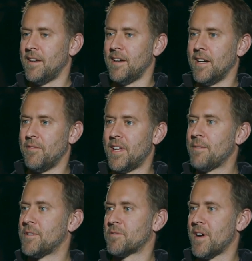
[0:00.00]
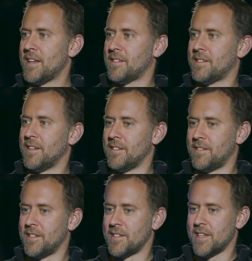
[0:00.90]
Of anyone's right to
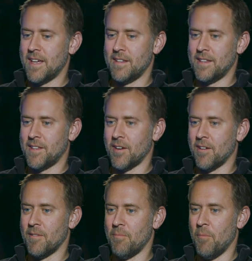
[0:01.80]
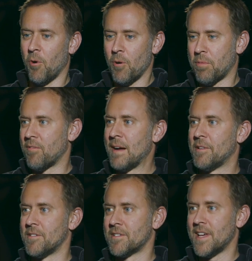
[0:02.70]
say that there are moral
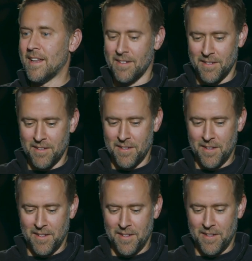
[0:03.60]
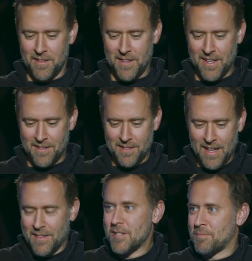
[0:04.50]
parameters that that,
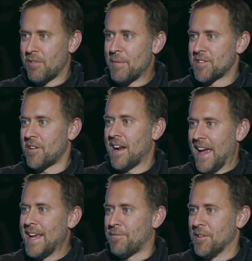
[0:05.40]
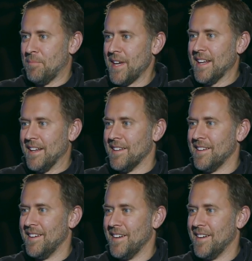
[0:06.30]
and those parameters are not hateful and bigoted. Yeah.